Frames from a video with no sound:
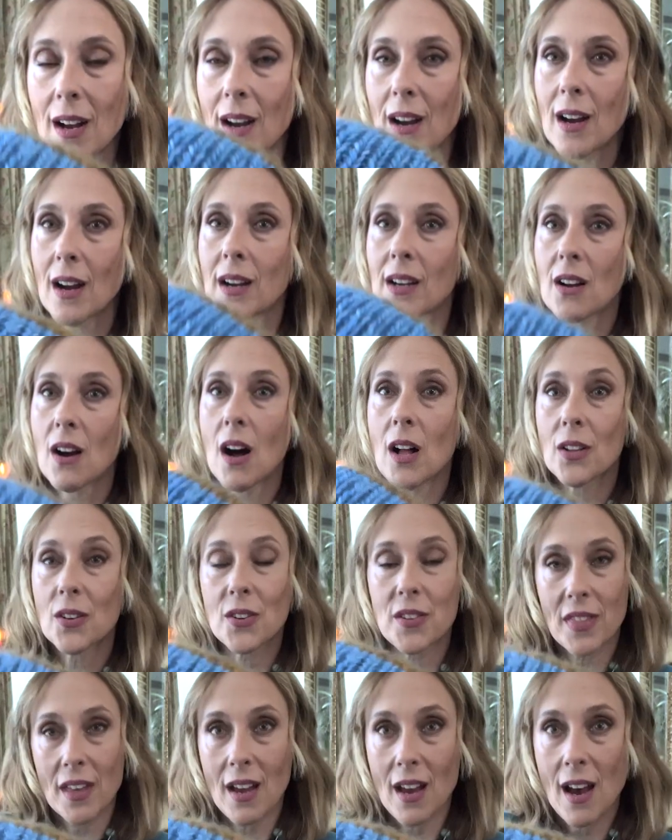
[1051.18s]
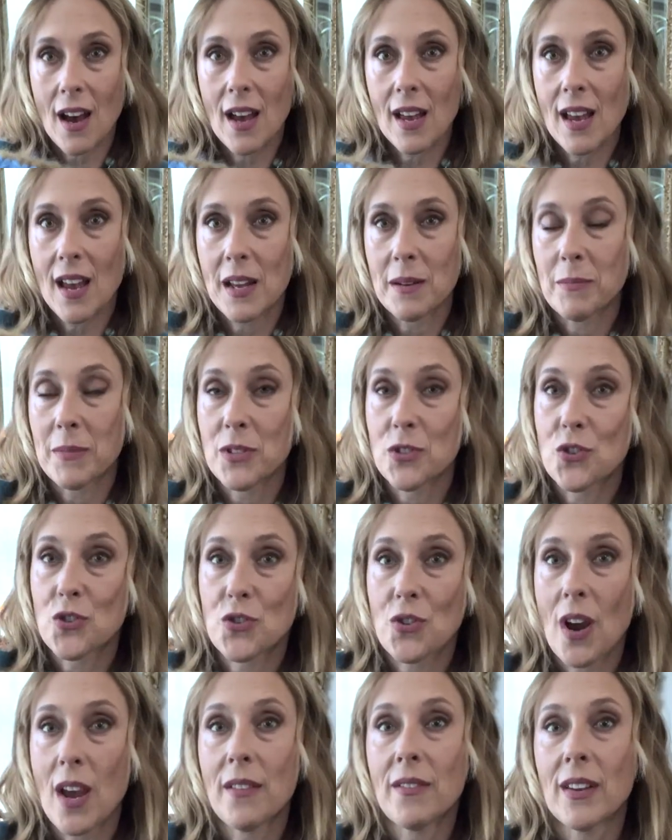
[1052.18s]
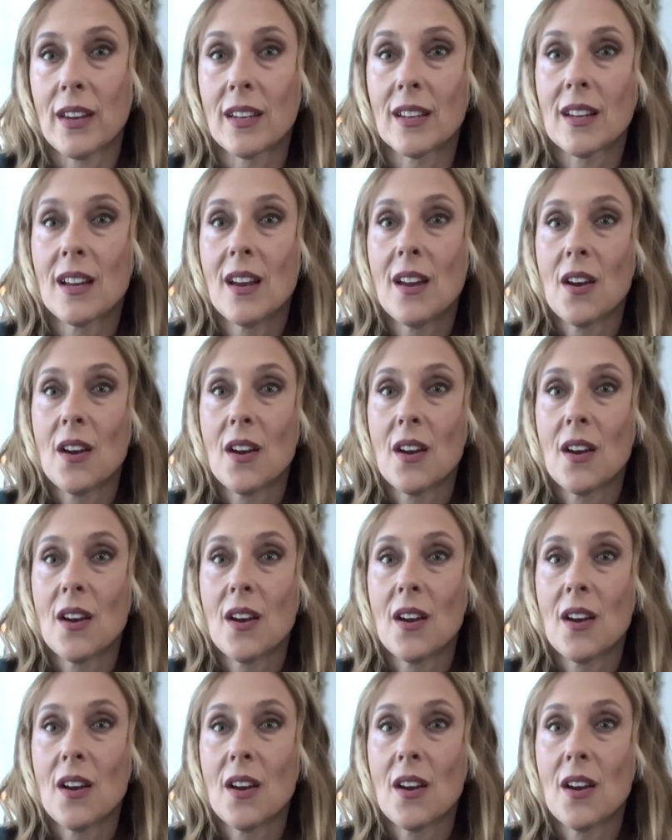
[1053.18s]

a color that I had been striving